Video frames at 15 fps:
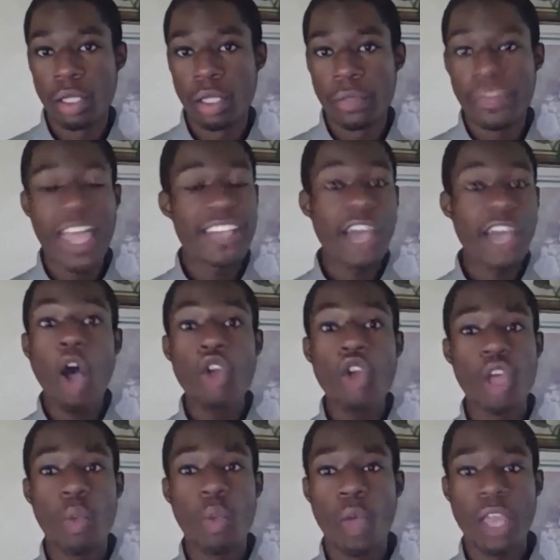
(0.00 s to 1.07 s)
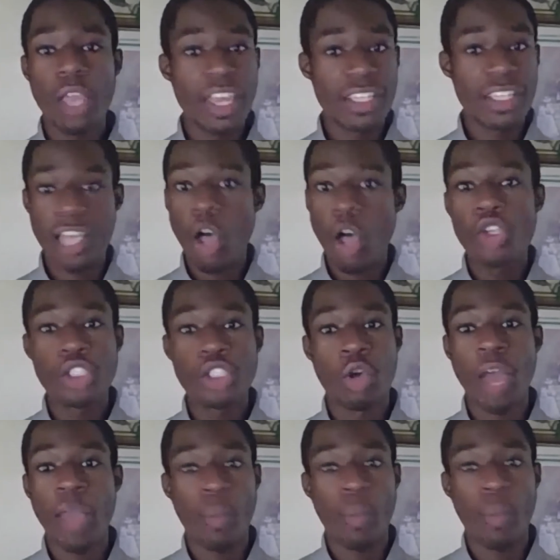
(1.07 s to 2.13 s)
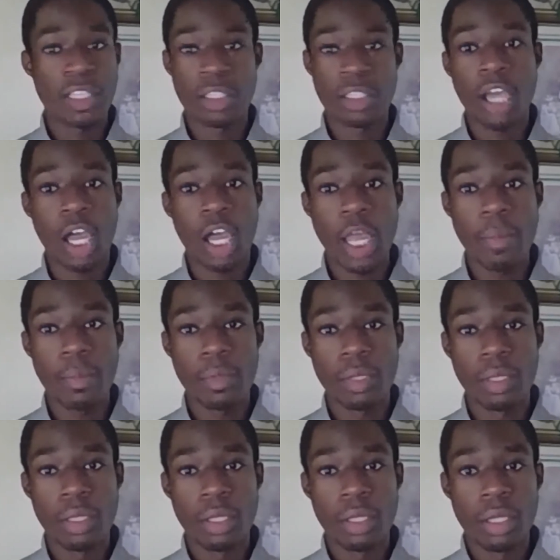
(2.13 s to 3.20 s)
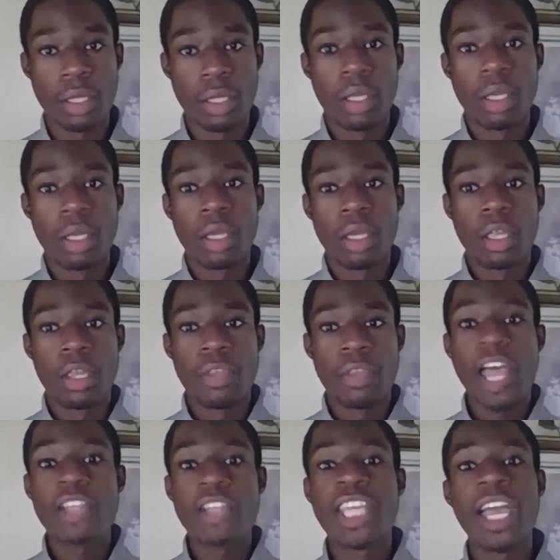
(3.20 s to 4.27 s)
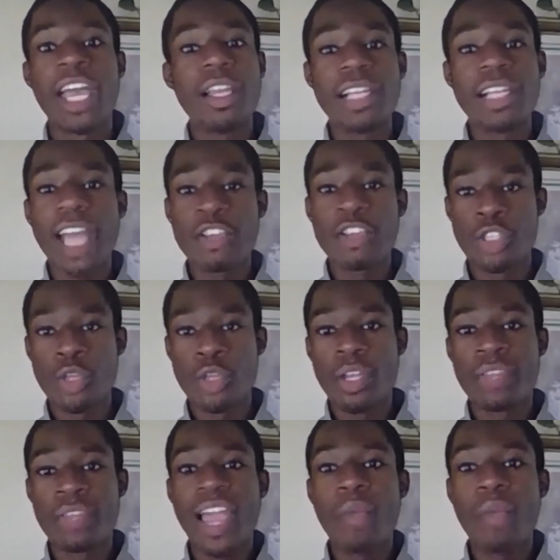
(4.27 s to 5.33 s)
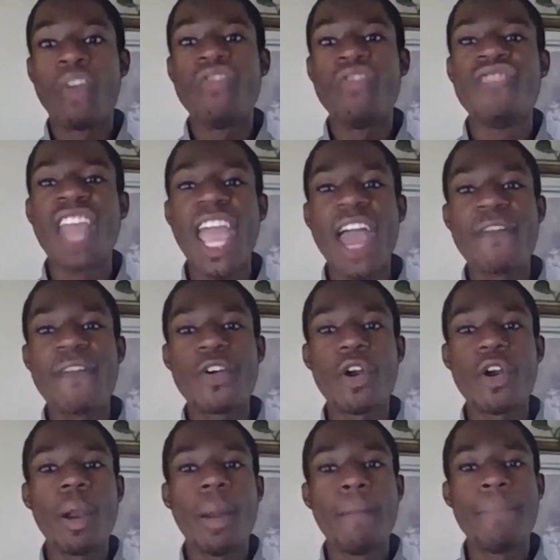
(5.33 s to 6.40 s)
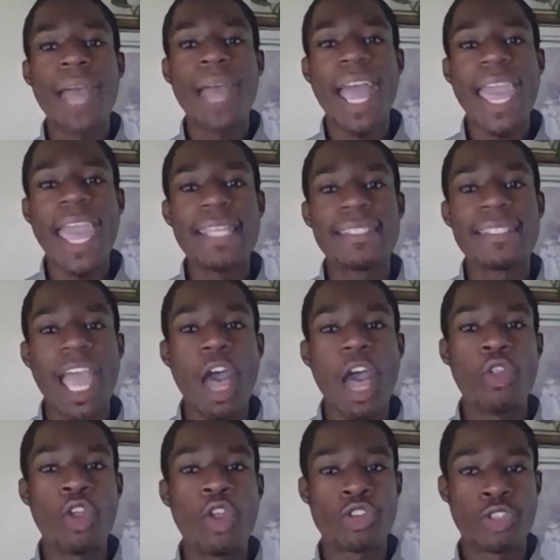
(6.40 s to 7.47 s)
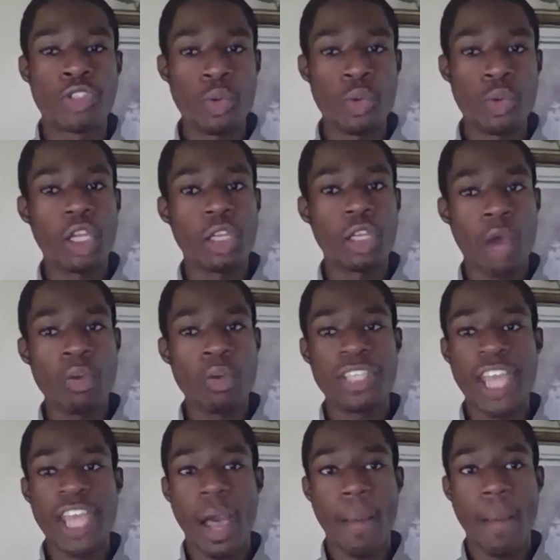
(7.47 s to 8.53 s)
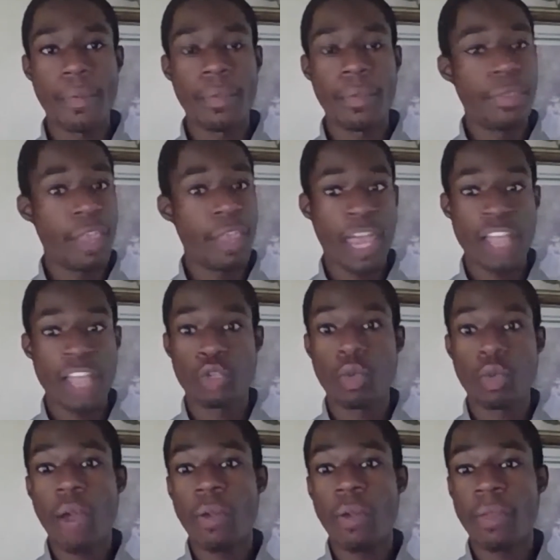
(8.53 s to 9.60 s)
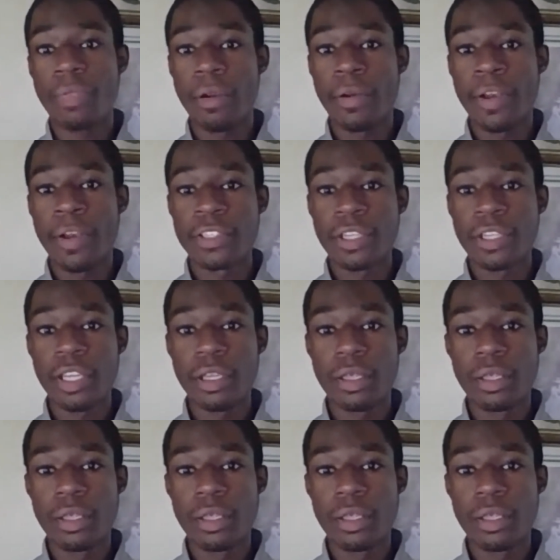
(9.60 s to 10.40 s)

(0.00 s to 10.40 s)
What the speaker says: That's also a waste of time. Now, telling a student they will never pay down their student loan debt. Now, that's right there, isn't it?